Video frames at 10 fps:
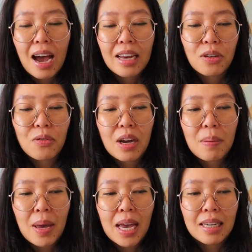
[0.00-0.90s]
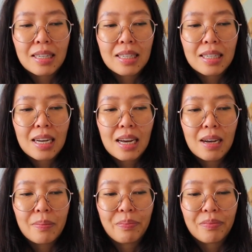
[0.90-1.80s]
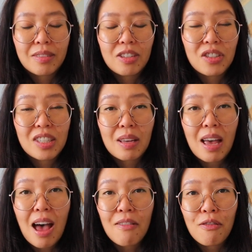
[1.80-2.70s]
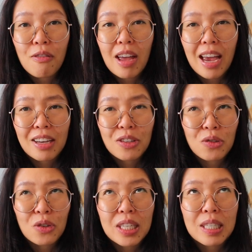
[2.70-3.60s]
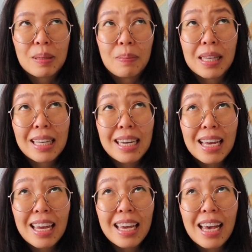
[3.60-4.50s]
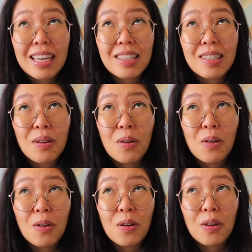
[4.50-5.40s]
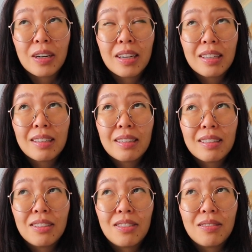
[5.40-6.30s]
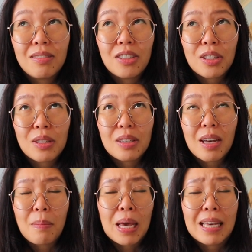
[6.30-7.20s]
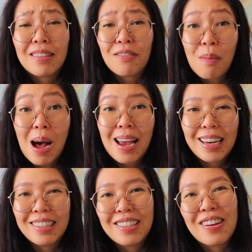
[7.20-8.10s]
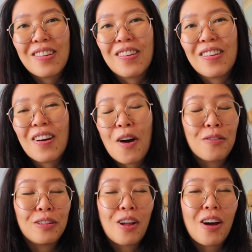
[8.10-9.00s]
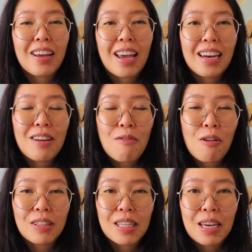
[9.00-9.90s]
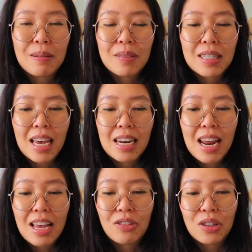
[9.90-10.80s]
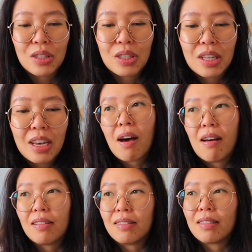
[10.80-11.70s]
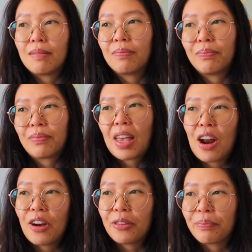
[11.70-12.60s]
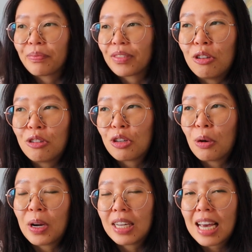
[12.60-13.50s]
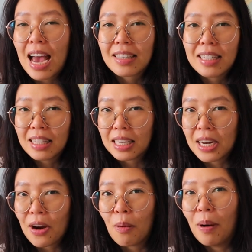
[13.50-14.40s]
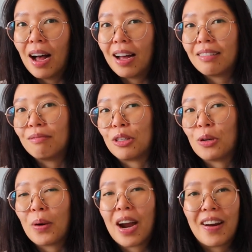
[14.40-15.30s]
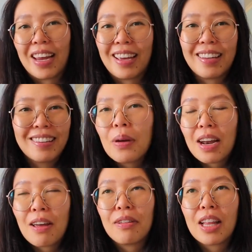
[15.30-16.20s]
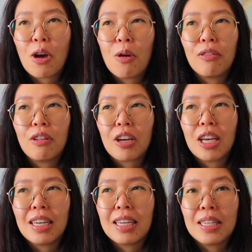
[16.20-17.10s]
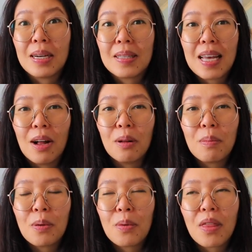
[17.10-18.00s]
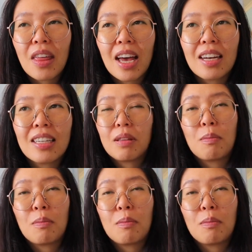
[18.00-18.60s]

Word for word: I do recommend just to have extra stability, I guess, or just a peace of mind to overlock any raw seams and edges, because I don't know, you just don't want it to accidentally tear apart when you're wearing it. And I feel like overlocking does help with that.